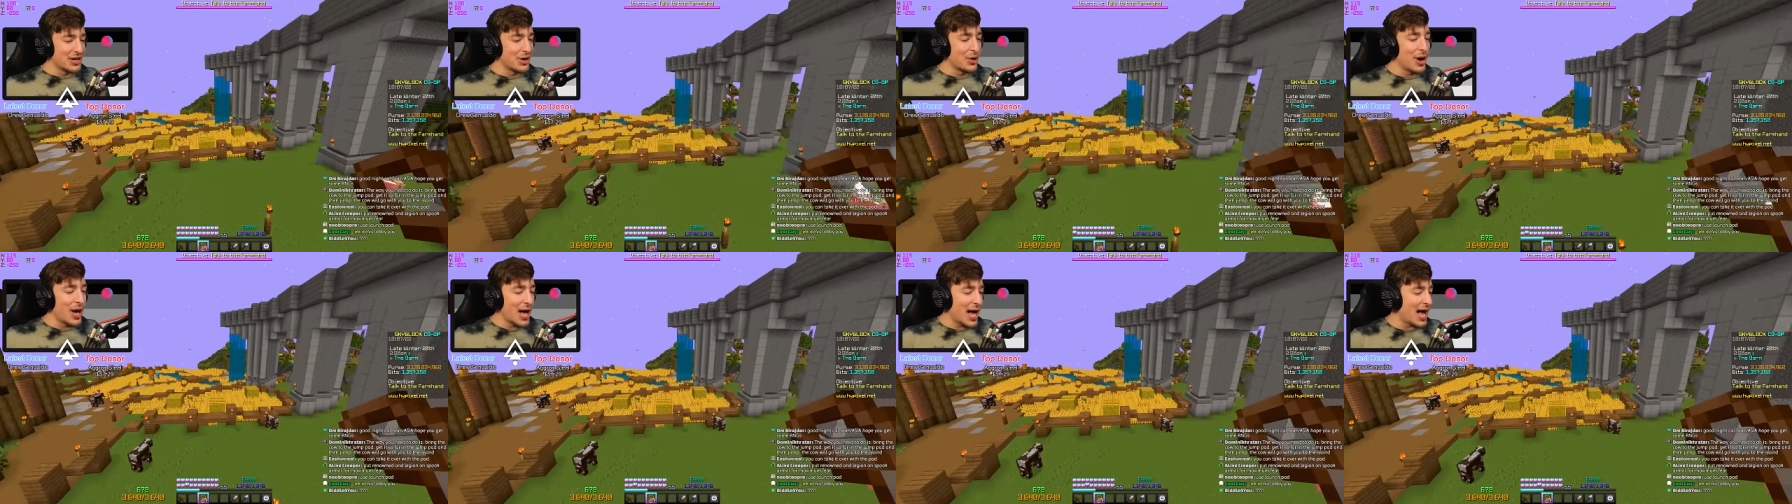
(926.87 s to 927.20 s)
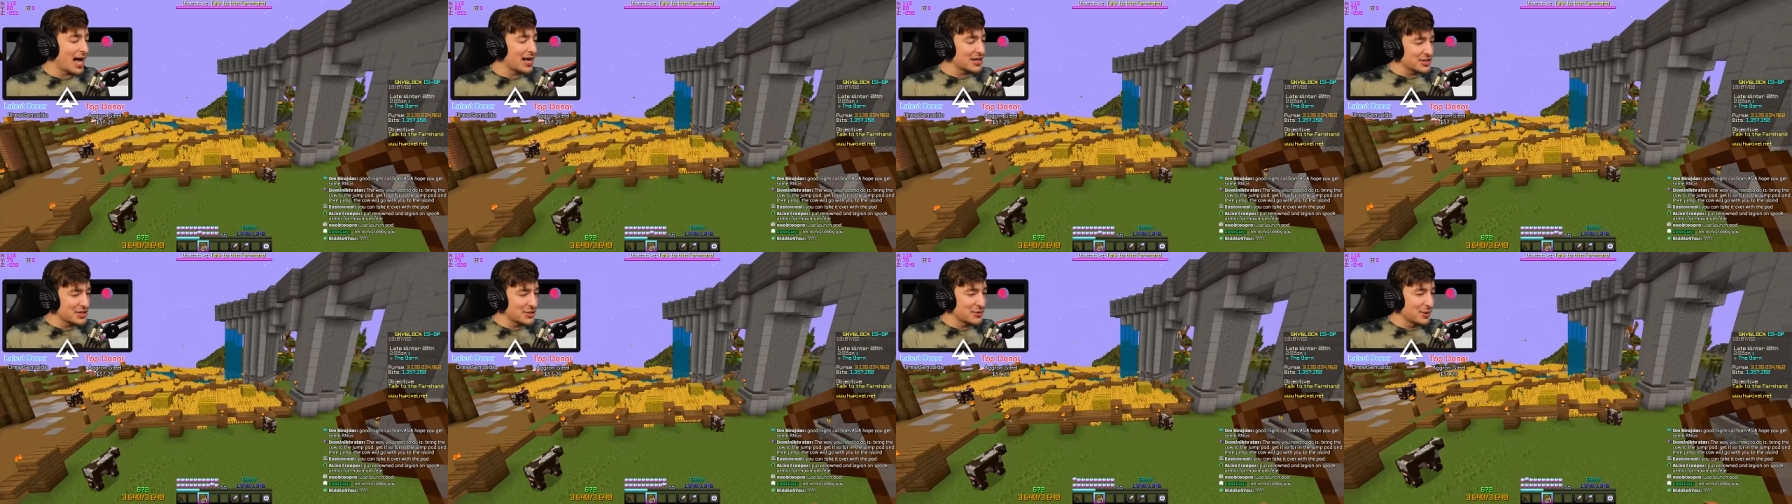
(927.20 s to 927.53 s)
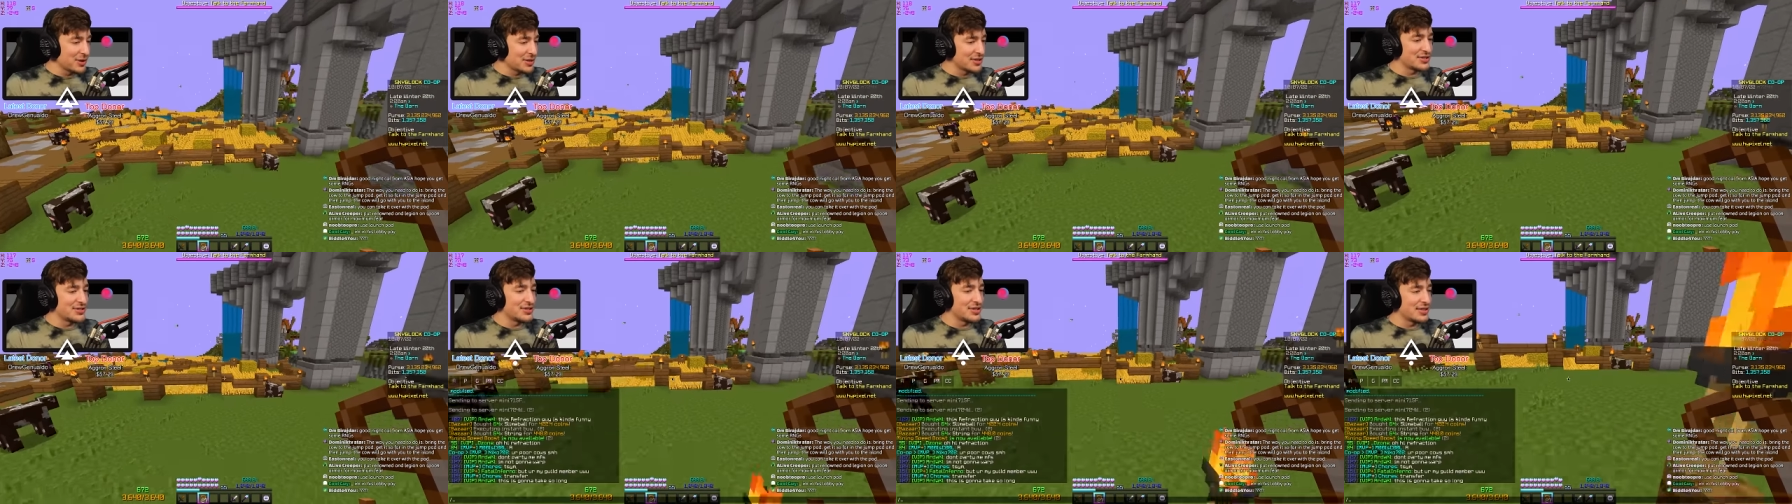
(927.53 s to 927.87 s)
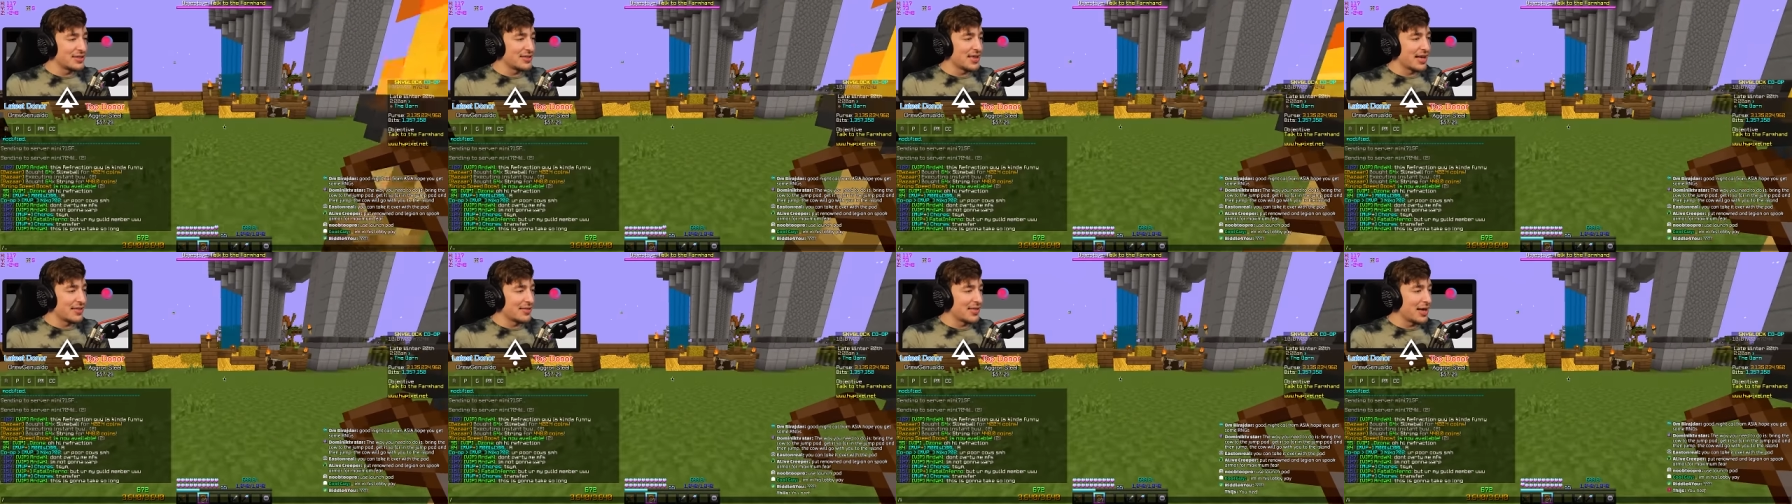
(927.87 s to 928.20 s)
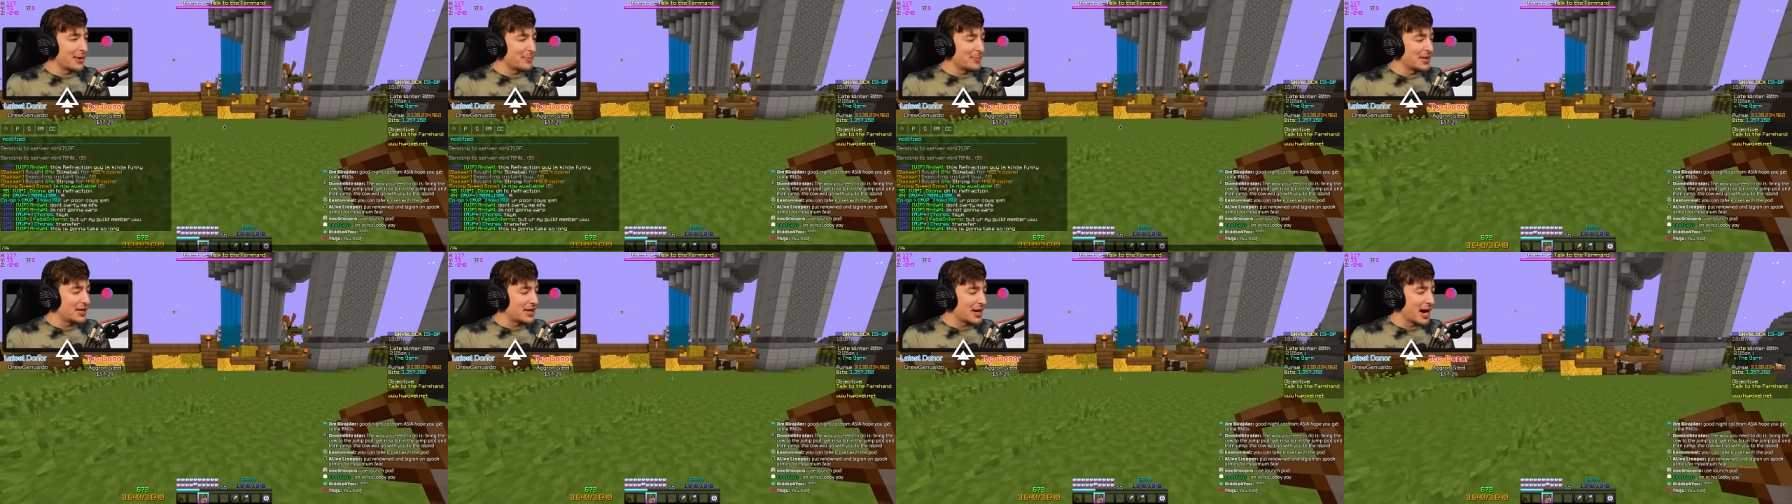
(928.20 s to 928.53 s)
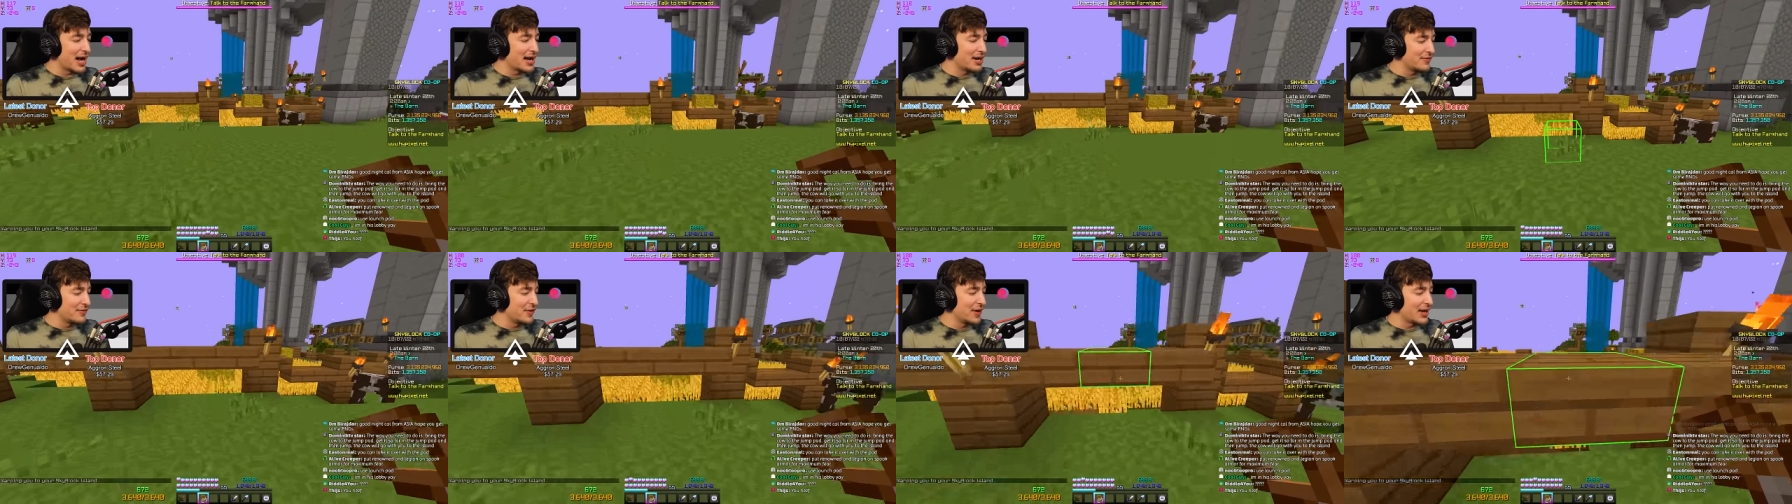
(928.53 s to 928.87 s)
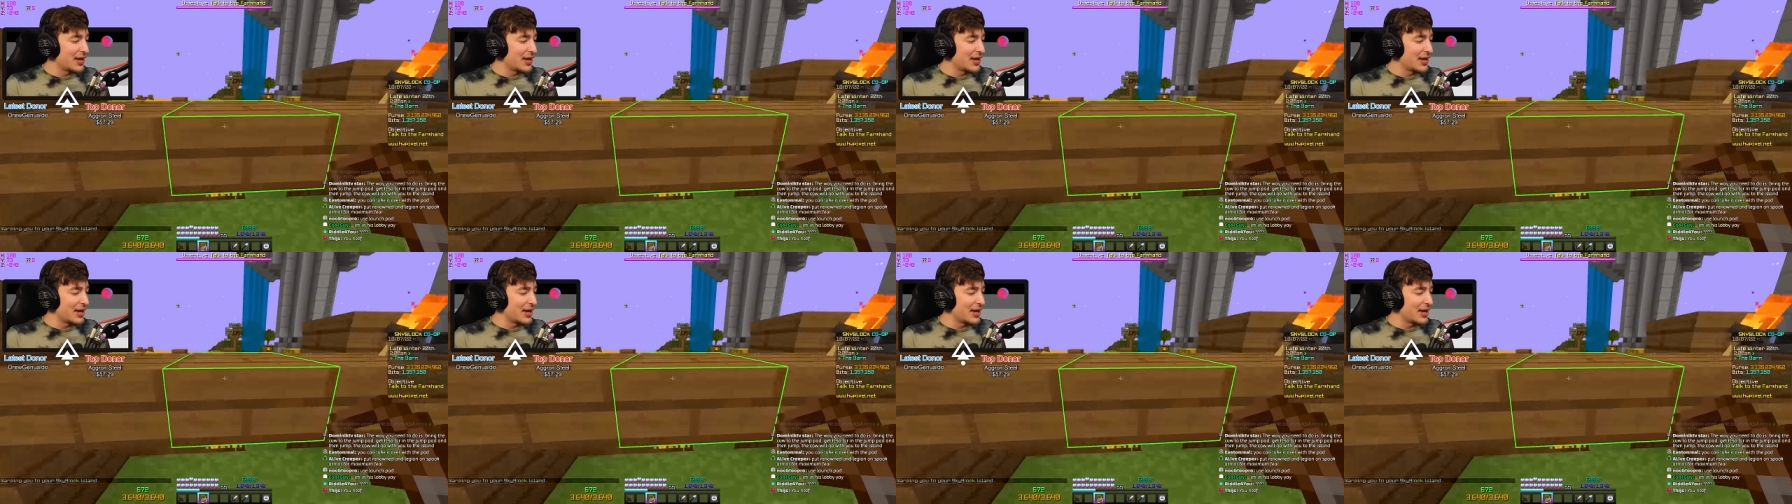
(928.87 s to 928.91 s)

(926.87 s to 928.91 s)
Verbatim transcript: You know, I actually want to see that. That'd be kind of